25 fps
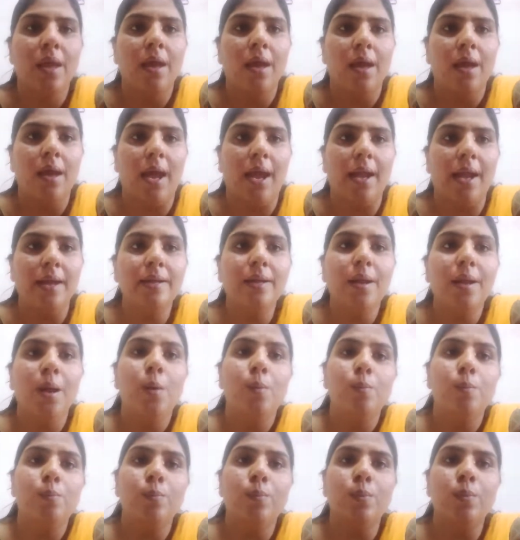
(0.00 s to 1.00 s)
and
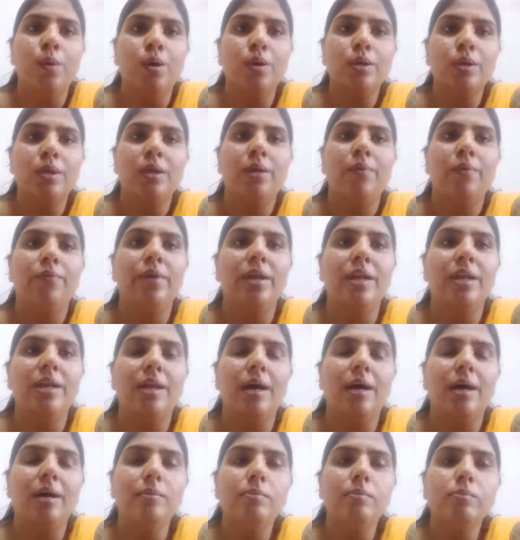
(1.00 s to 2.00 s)
we'll
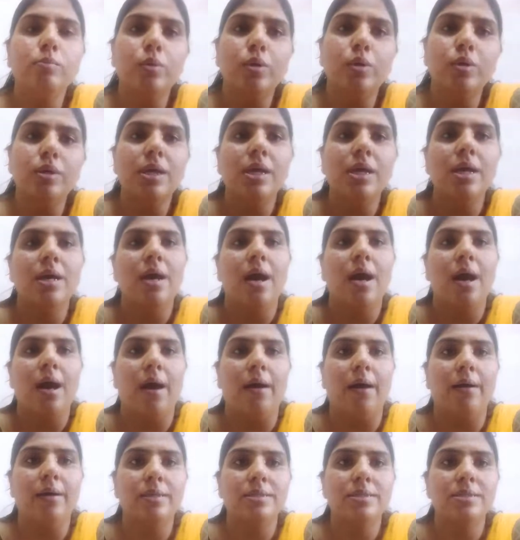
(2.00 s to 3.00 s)
learn more
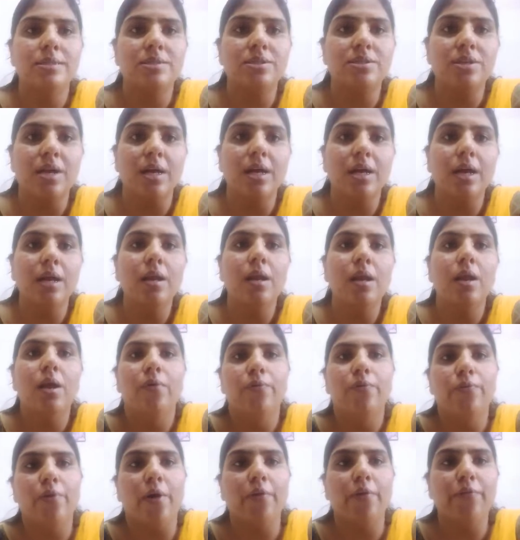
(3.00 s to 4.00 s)
our struggle
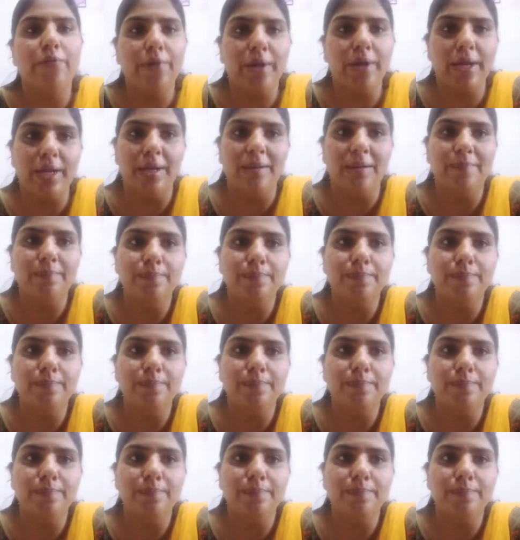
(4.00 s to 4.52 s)
for freedom.